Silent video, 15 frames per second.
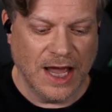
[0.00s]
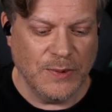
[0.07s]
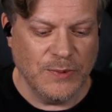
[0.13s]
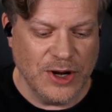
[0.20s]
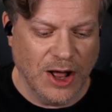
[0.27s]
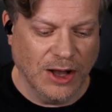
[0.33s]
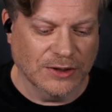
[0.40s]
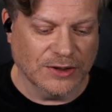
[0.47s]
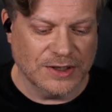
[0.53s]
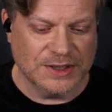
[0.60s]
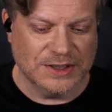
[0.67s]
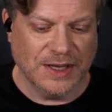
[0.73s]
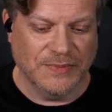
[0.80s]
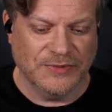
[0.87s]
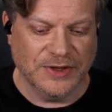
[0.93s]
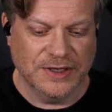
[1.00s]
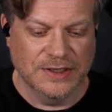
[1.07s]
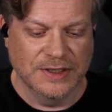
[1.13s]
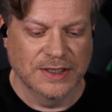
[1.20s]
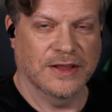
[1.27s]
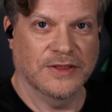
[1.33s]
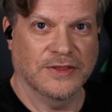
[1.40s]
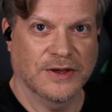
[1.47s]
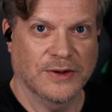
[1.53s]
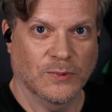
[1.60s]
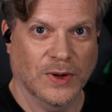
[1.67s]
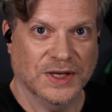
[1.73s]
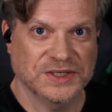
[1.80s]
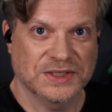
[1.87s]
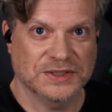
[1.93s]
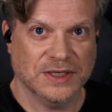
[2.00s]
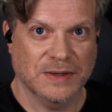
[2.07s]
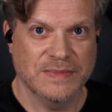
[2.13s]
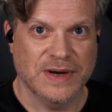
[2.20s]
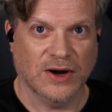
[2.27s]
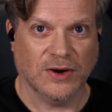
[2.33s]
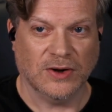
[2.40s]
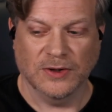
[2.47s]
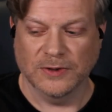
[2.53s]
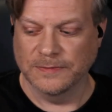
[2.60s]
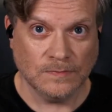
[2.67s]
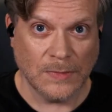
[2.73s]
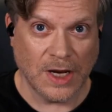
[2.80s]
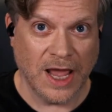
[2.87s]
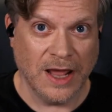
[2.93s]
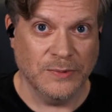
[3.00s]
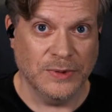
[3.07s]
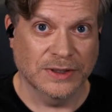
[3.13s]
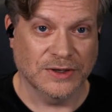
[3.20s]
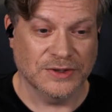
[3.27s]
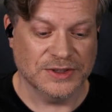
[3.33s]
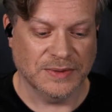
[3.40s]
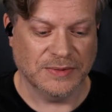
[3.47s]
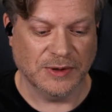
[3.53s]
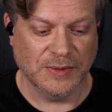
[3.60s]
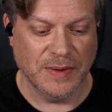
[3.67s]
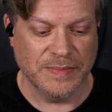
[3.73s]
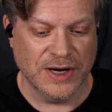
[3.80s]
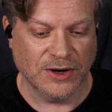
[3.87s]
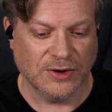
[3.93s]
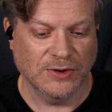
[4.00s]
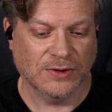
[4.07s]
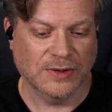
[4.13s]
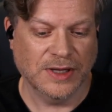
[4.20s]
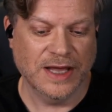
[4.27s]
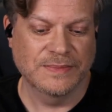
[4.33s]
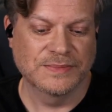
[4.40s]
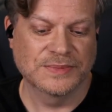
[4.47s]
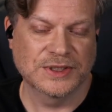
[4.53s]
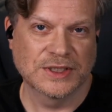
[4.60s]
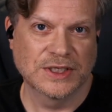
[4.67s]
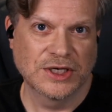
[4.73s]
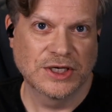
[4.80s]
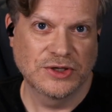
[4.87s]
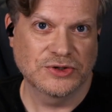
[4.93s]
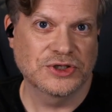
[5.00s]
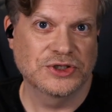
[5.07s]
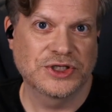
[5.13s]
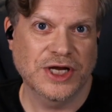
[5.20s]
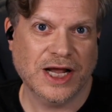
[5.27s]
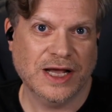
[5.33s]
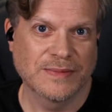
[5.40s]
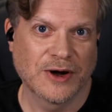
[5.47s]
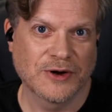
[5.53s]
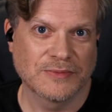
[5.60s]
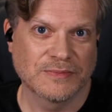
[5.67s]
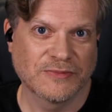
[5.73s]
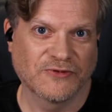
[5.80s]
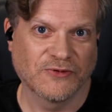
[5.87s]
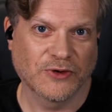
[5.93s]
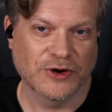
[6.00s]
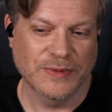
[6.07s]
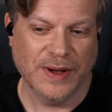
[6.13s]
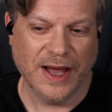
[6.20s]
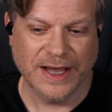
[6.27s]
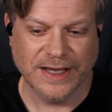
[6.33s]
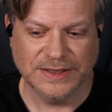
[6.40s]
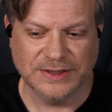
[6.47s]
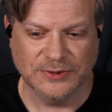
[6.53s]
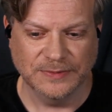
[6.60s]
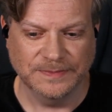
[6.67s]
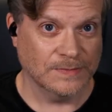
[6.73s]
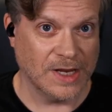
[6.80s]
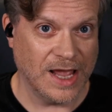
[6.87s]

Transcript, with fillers: and we all learned something that wasn't a miracle, and we learned something about miracle claims. You should check them out before you buy into them.